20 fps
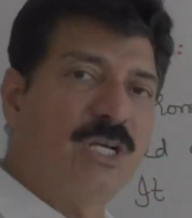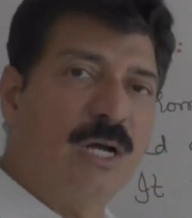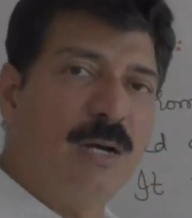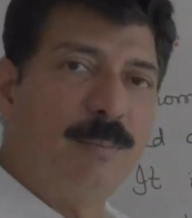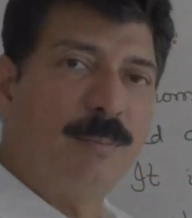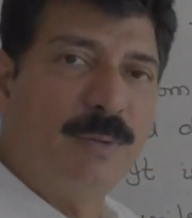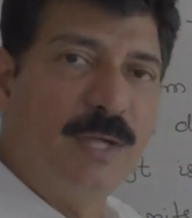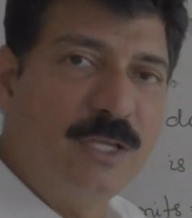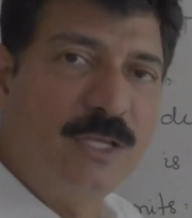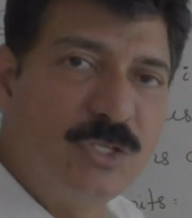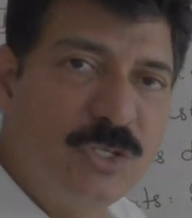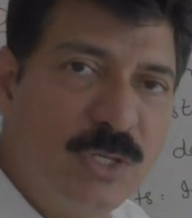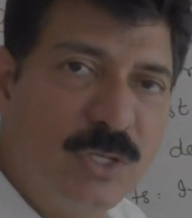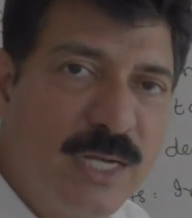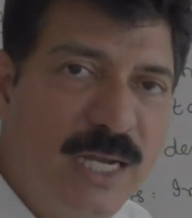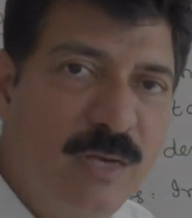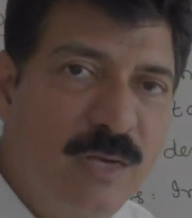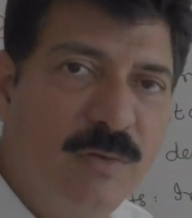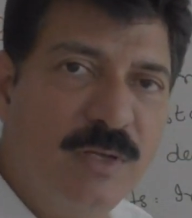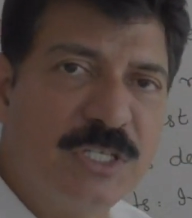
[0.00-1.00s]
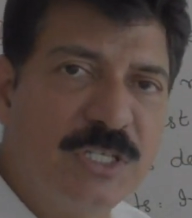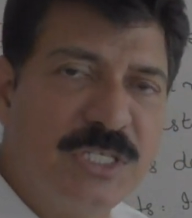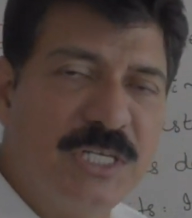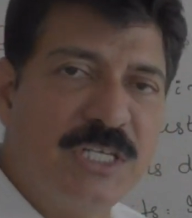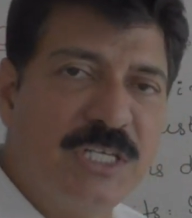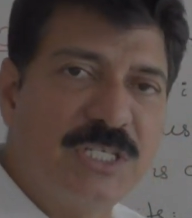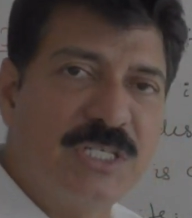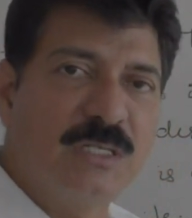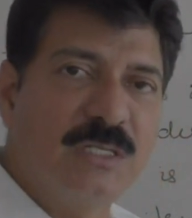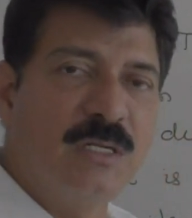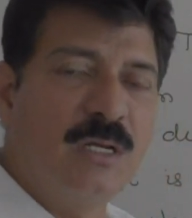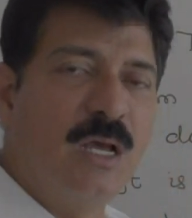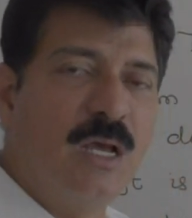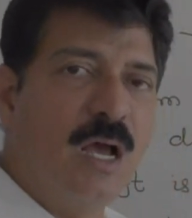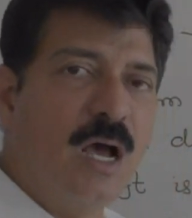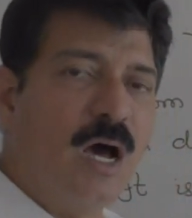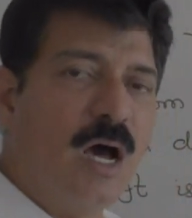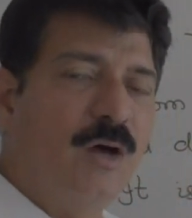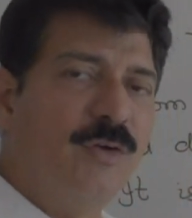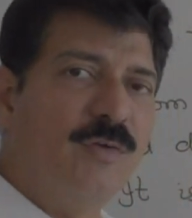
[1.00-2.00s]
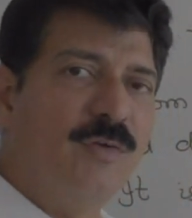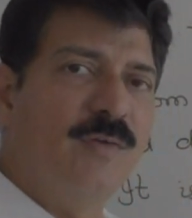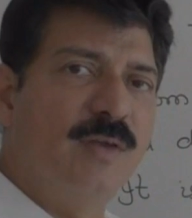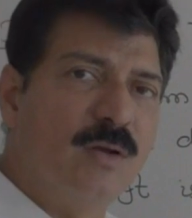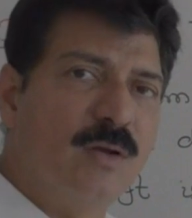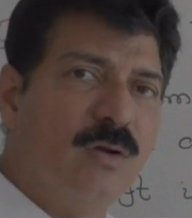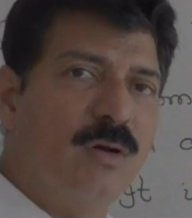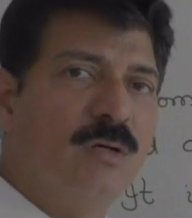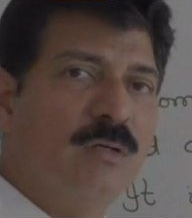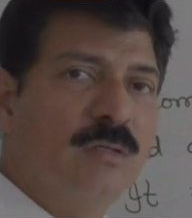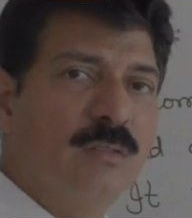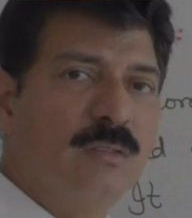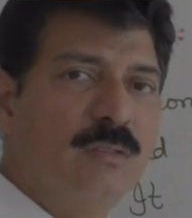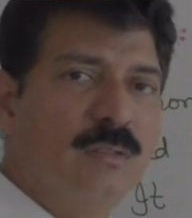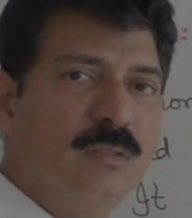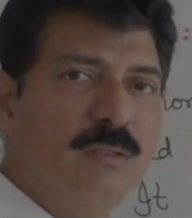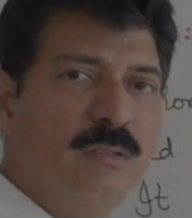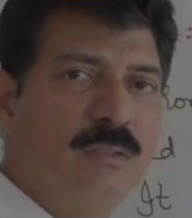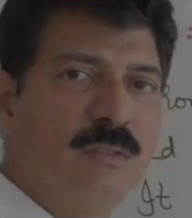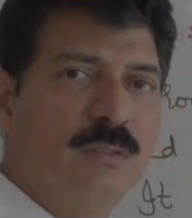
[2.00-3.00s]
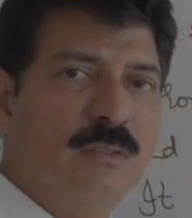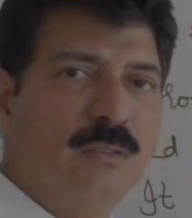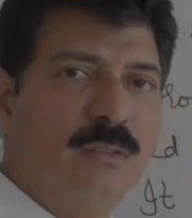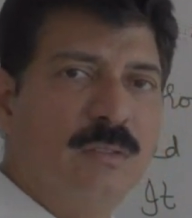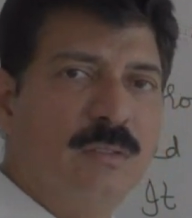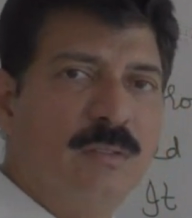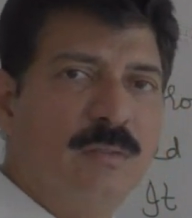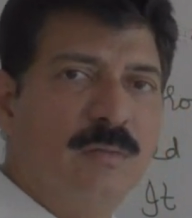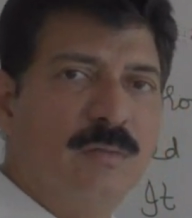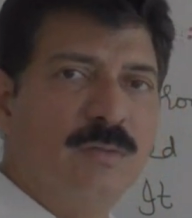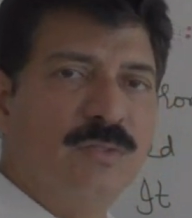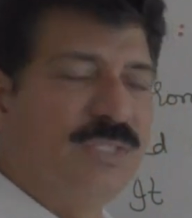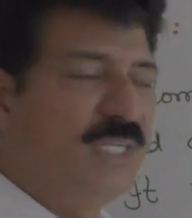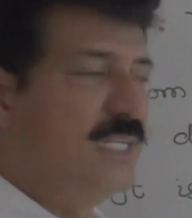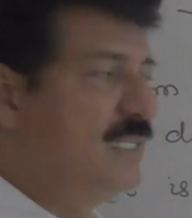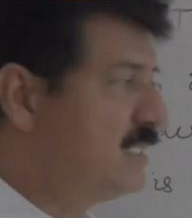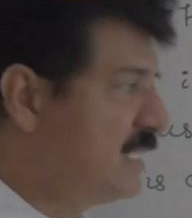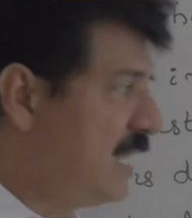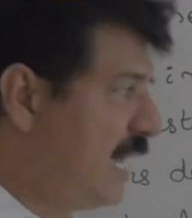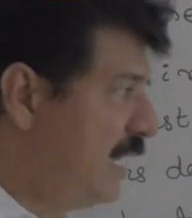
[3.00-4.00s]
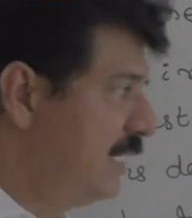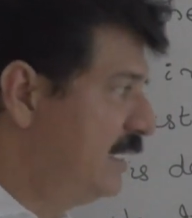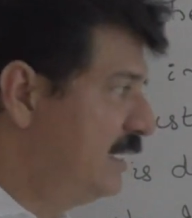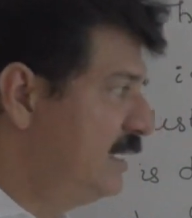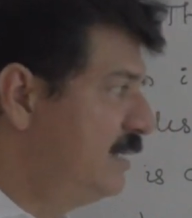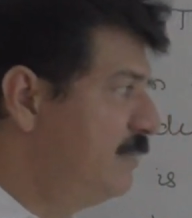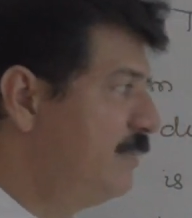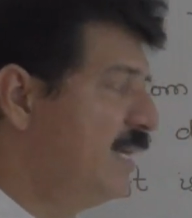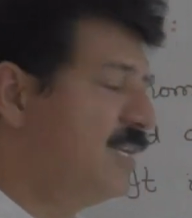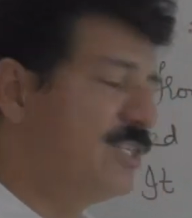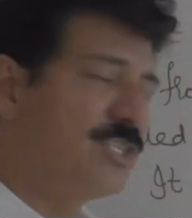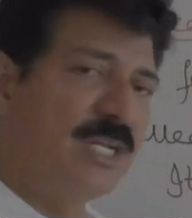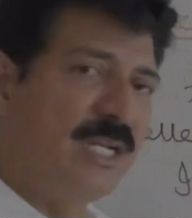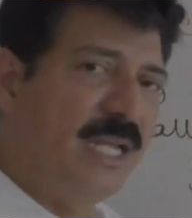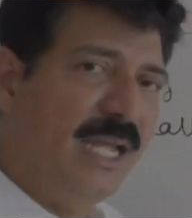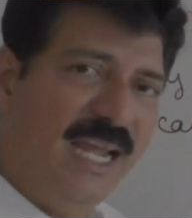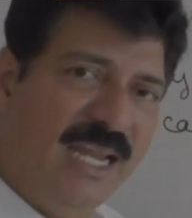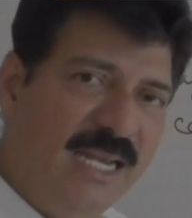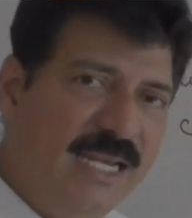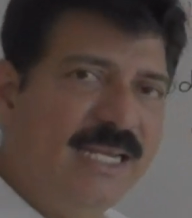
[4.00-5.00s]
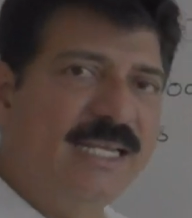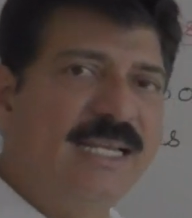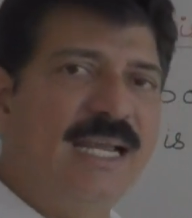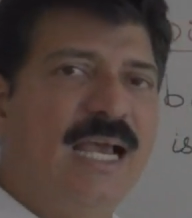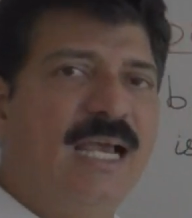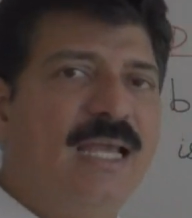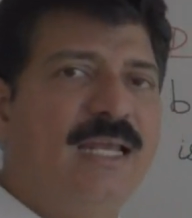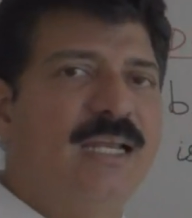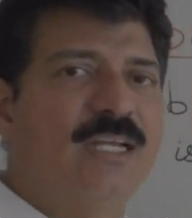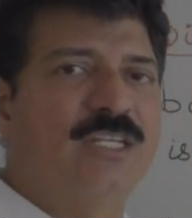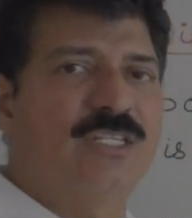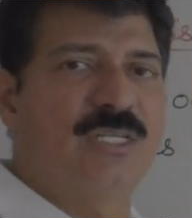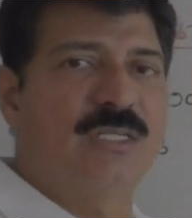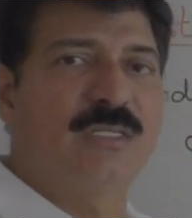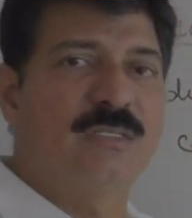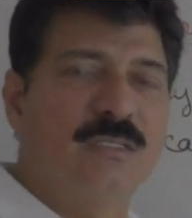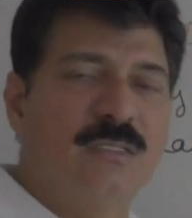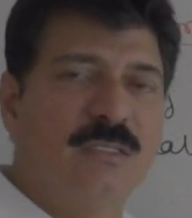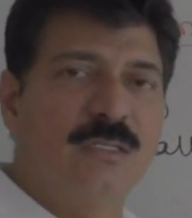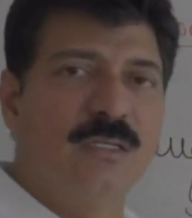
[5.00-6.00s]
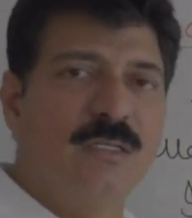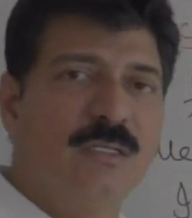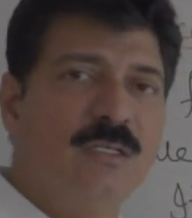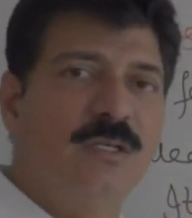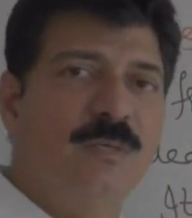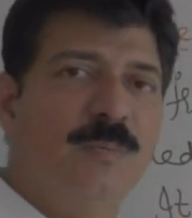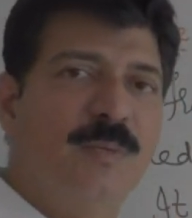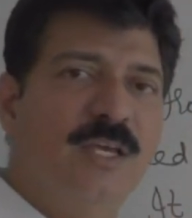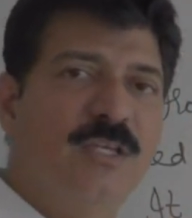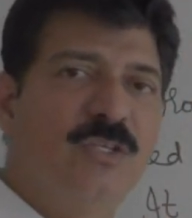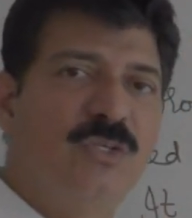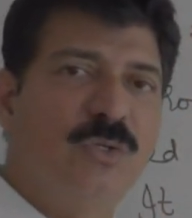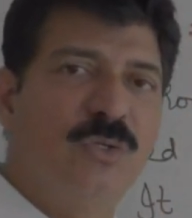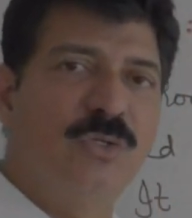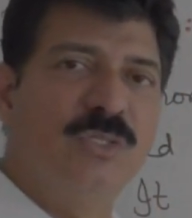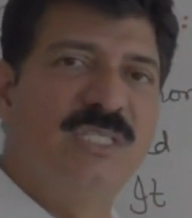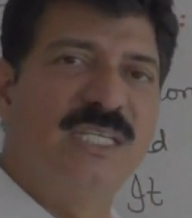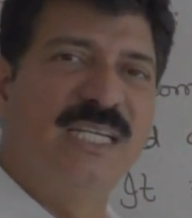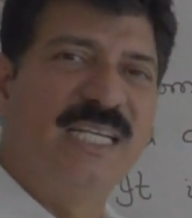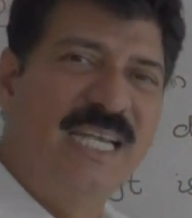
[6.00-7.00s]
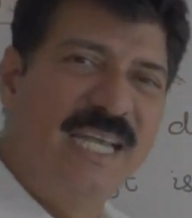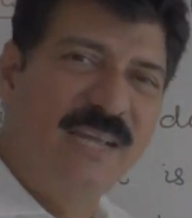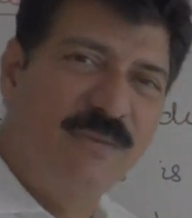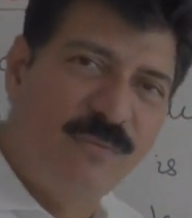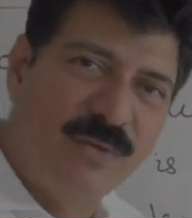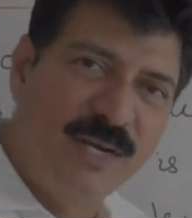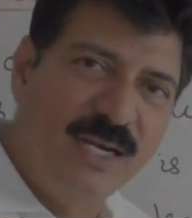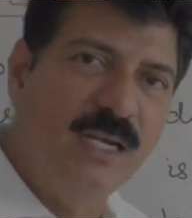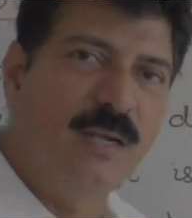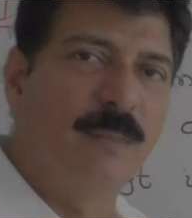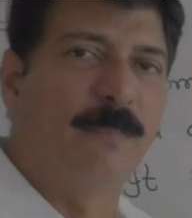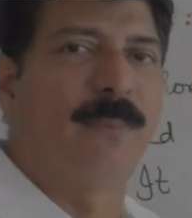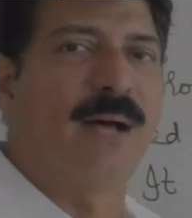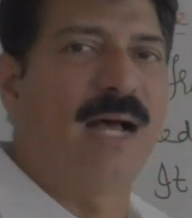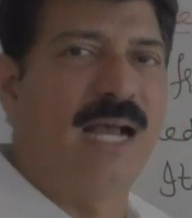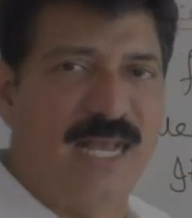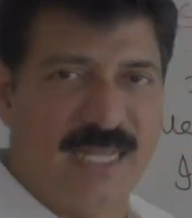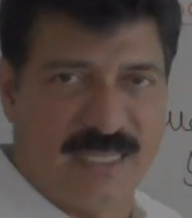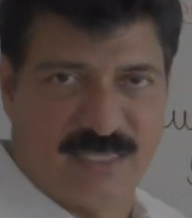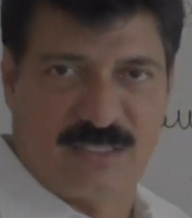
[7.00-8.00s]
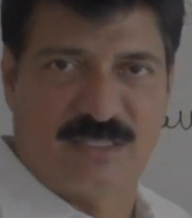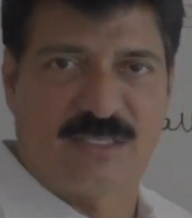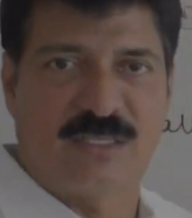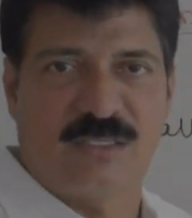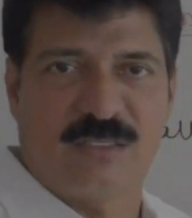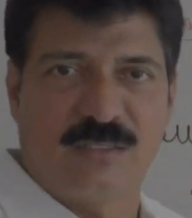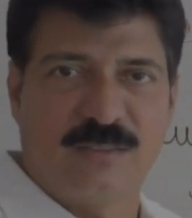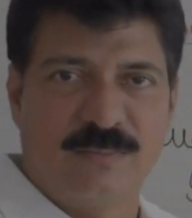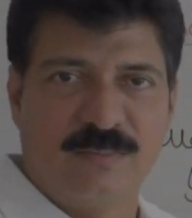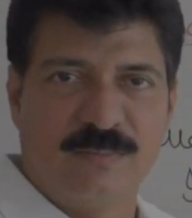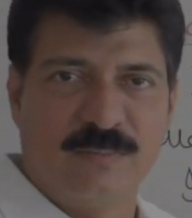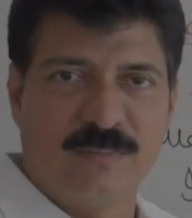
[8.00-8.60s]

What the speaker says: complex to railway station. How you will go? Since I didn't mention any direction, you may choose different paths